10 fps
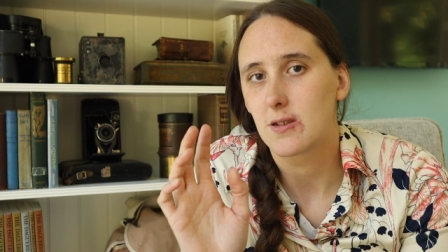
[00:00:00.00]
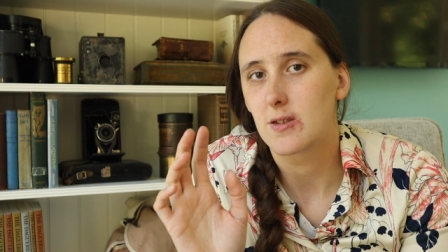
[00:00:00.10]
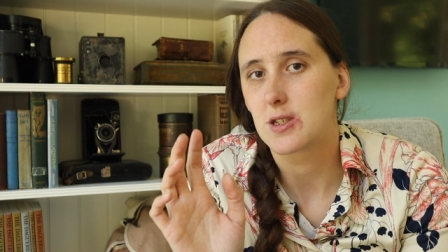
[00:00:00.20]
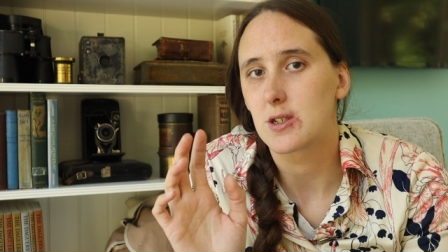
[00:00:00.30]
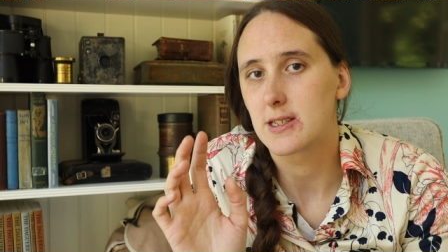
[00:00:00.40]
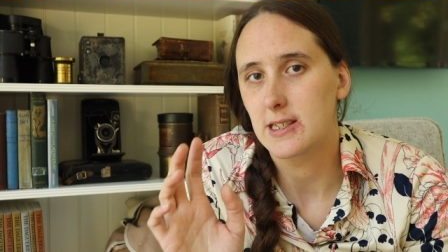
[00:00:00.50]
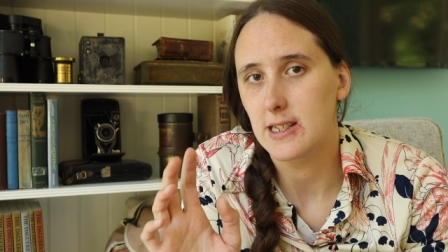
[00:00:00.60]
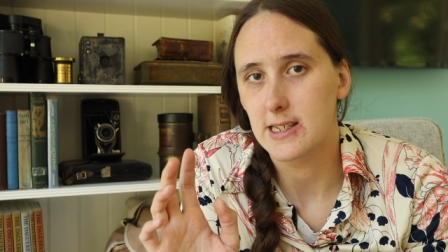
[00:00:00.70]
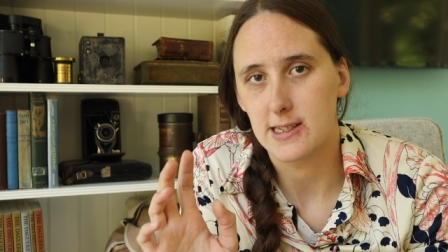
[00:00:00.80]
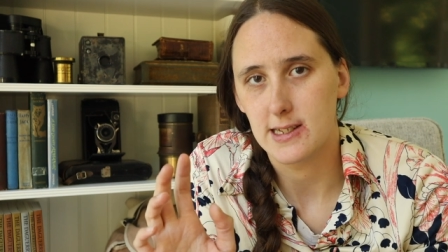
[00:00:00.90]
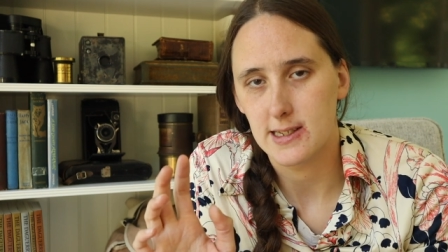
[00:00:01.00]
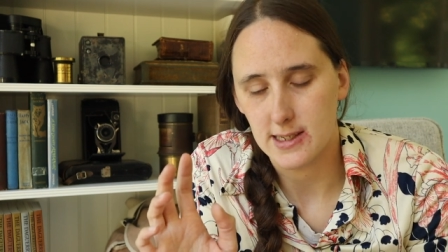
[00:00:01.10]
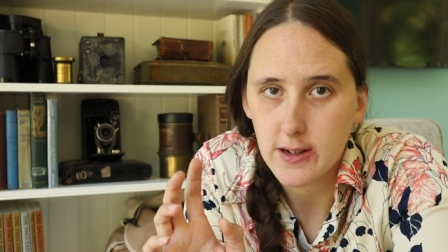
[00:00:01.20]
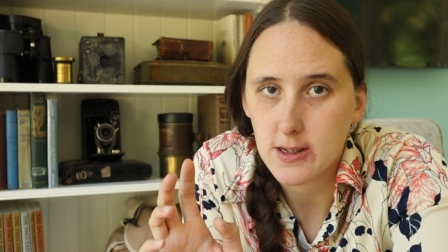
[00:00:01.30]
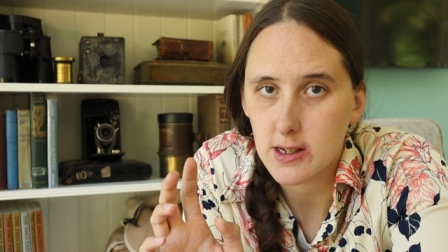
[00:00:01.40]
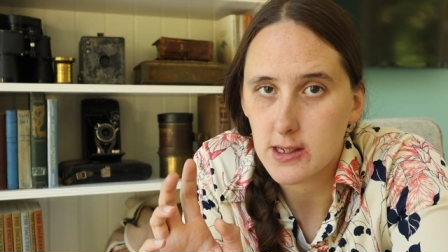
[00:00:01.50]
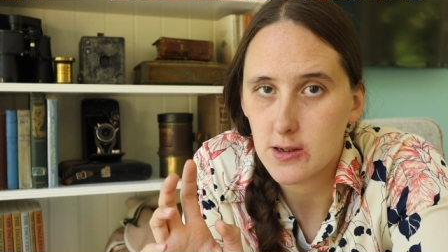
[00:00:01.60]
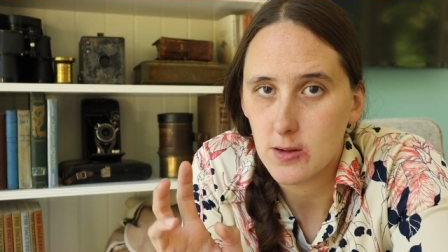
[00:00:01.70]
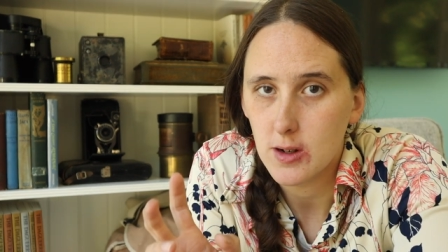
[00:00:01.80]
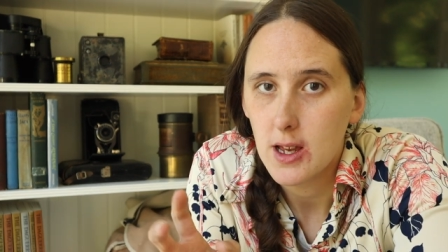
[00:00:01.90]
don't always trust the listings. There's
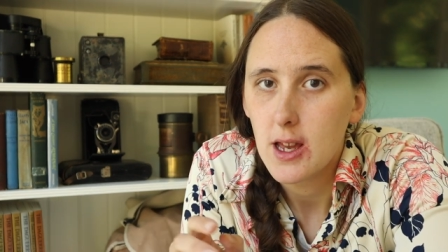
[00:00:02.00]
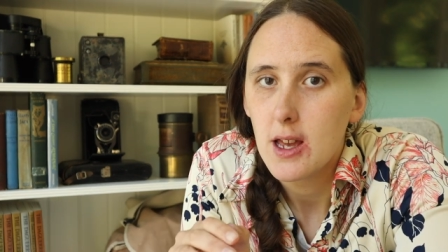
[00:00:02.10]
also